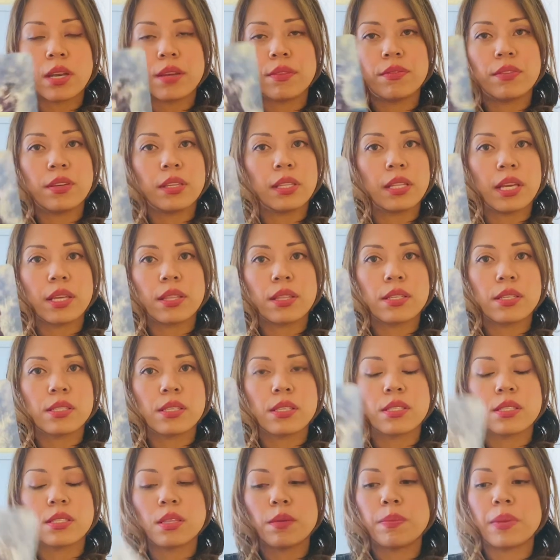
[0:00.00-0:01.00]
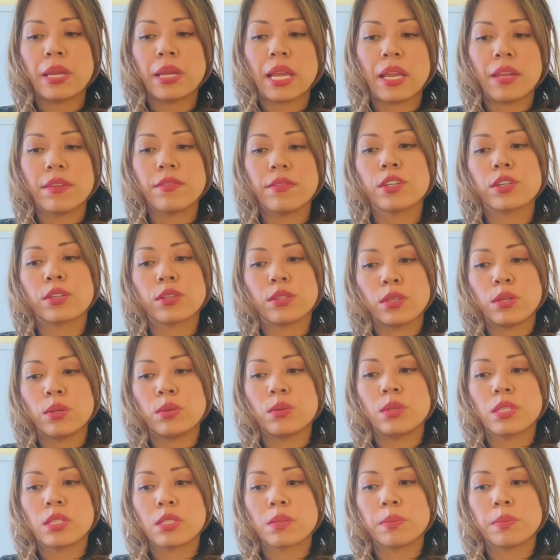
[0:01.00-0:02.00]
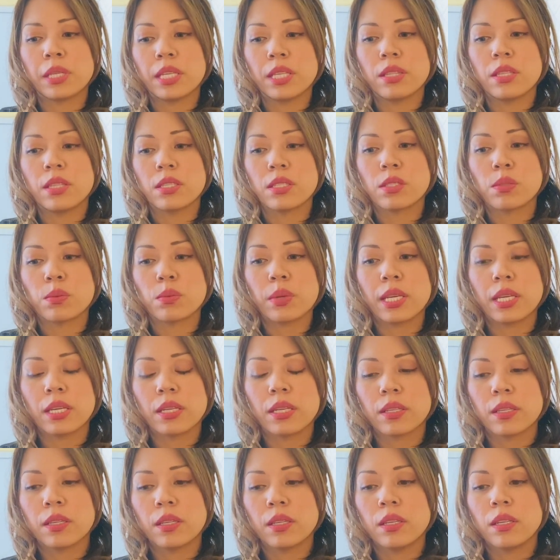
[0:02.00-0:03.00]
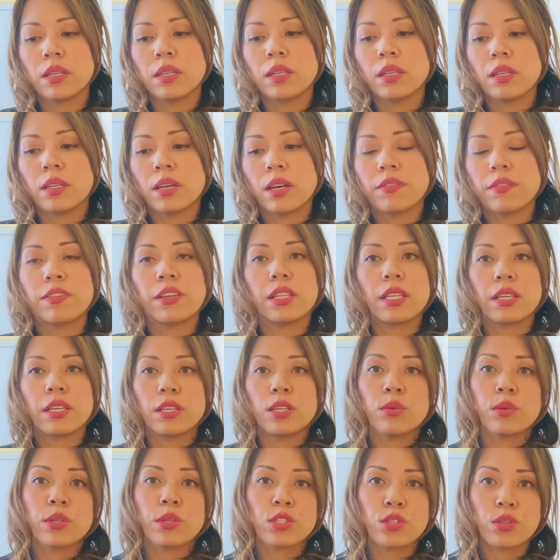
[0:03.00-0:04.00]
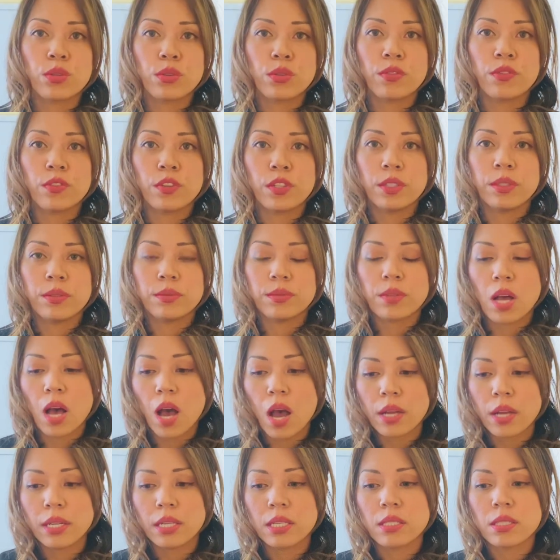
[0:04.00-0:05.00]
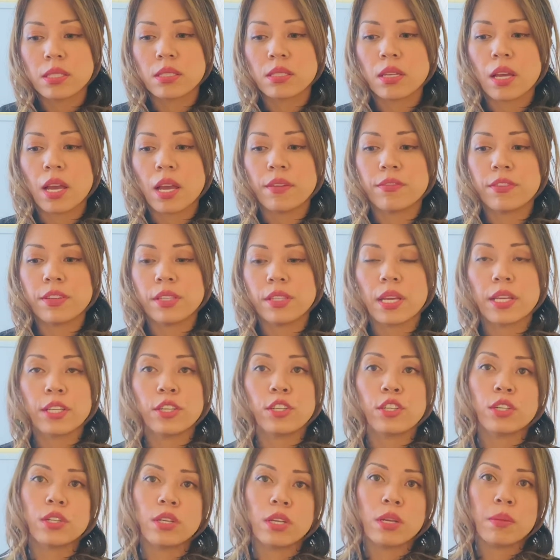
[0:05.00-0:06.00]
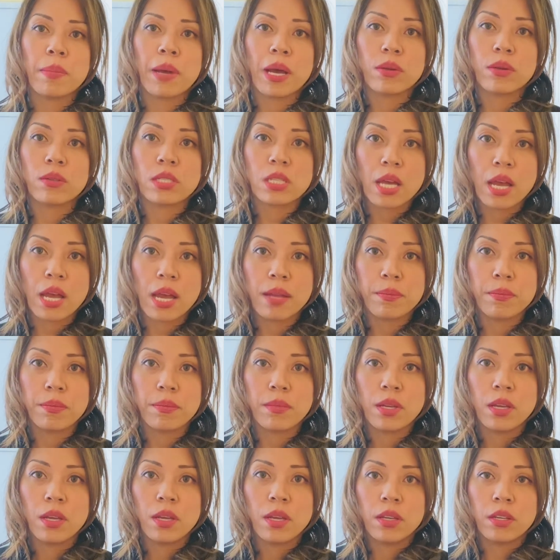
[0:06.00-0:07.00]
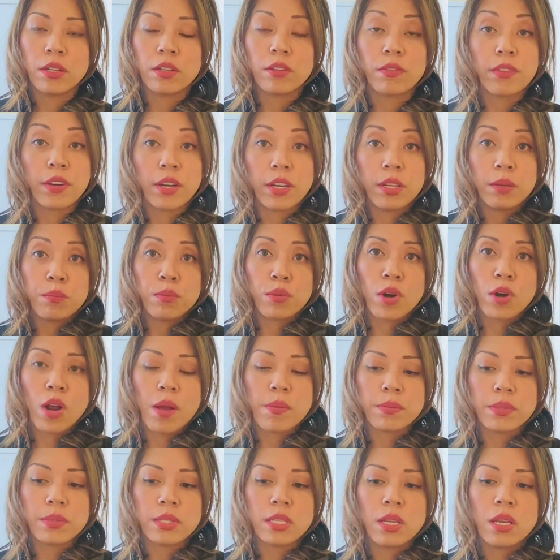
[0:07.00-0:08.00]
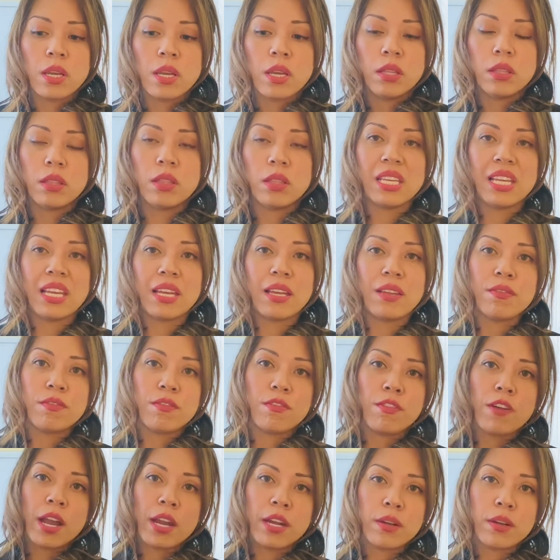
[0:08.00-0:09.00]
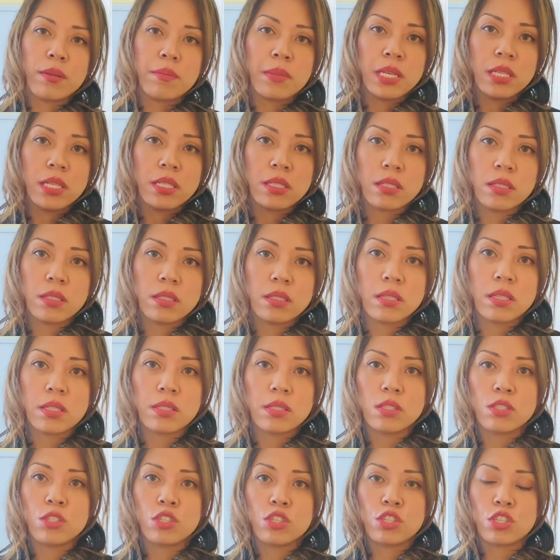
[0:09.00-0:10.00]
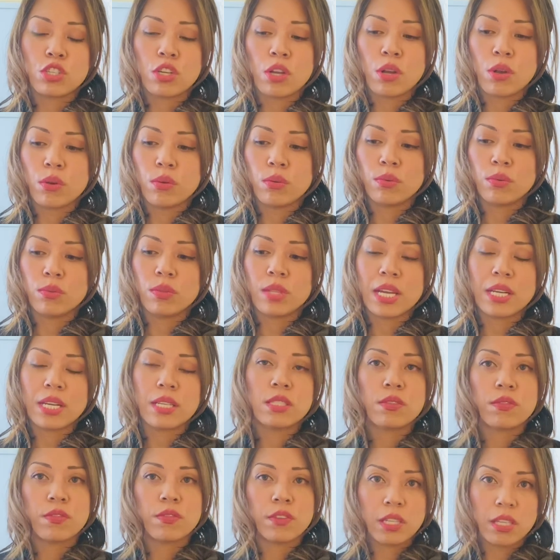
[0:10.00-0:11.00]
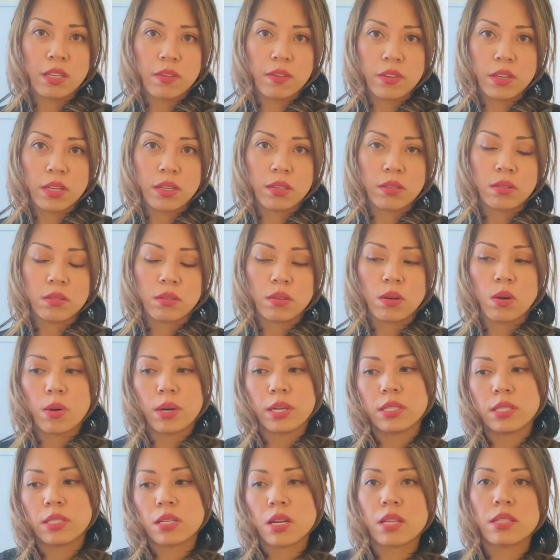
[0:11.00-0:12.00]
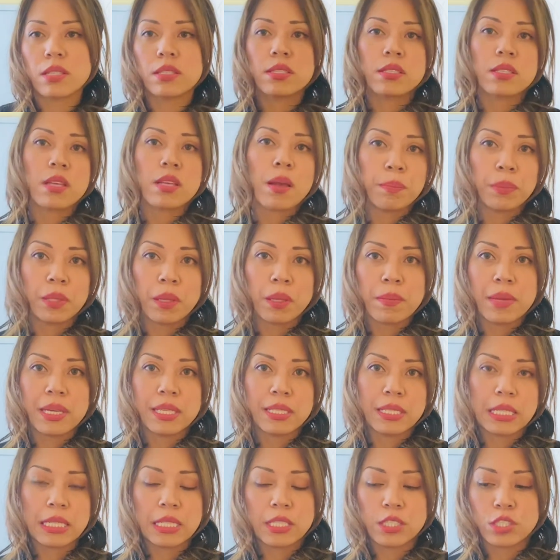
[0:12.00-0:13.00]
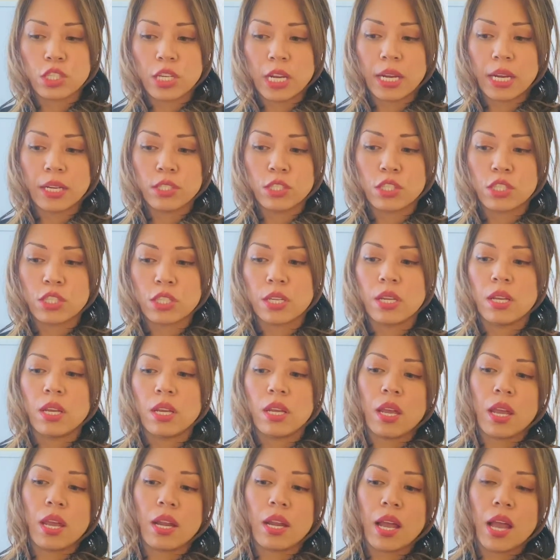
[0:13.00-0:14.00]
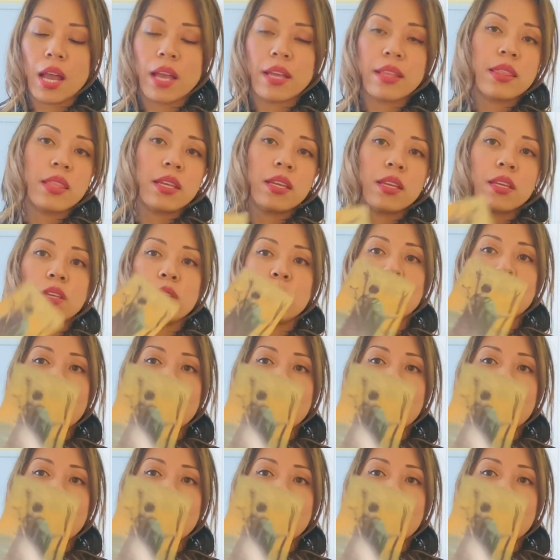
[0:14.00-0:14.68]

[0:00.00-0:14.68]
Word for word: I feel like this is the behavior you displayed this week. I feel like you were truthful, honest. I feel like you're good about time. You're very prompt. The environment doesn't show that it's forgiving or it's not supplementing change. And I think you